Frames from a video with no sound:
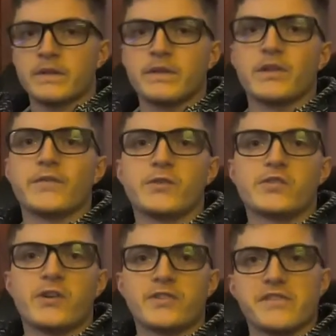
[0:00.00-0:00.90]
If you
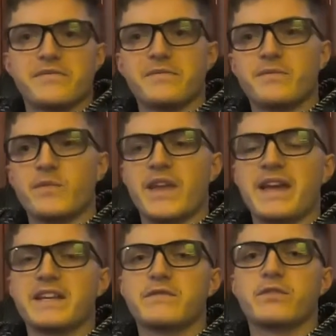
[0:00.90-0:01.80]
start to
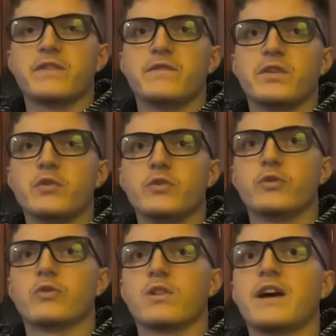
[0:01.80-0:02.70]
negatively view
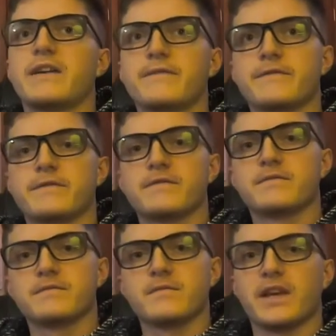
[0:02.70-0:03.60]
your life
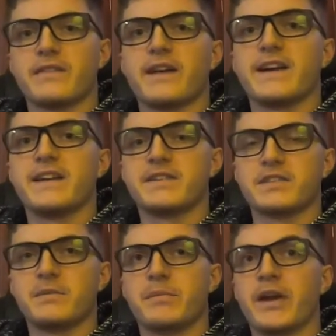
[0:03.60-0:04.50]
like that and
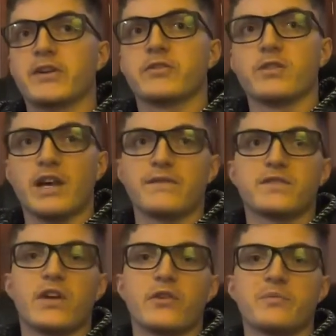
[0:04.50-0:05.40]
compare your life
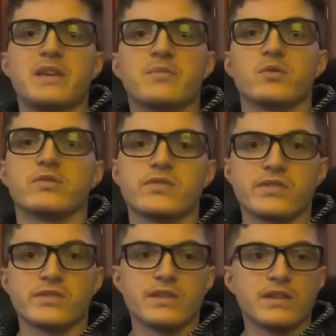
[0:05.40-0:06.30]
to other
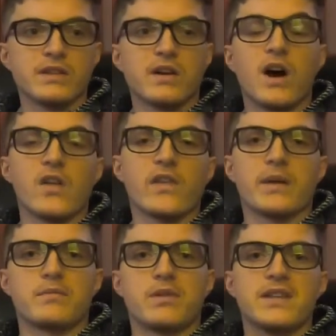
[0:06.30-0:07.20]
people's
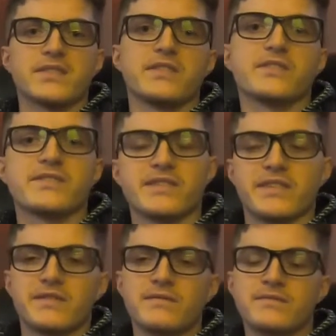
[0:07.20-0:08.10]
online presence,
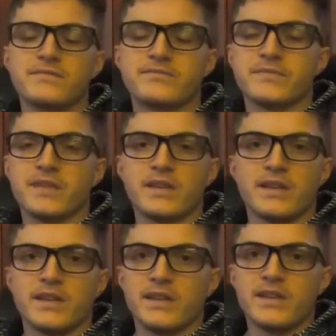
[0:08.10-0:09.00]
then
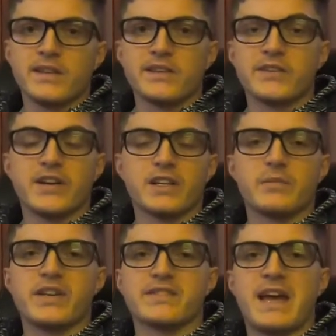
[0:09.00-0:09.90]
you're not going to
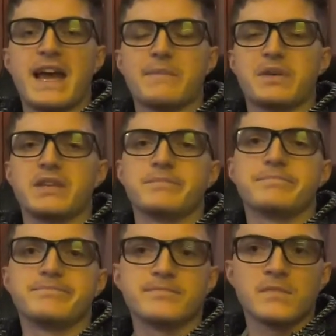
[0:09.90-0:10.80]
be as happy.
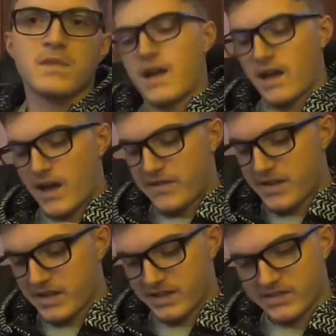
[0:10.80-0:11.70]
I
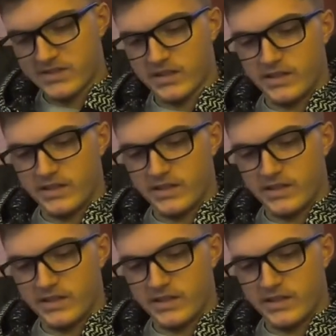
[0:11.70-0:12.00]
think it's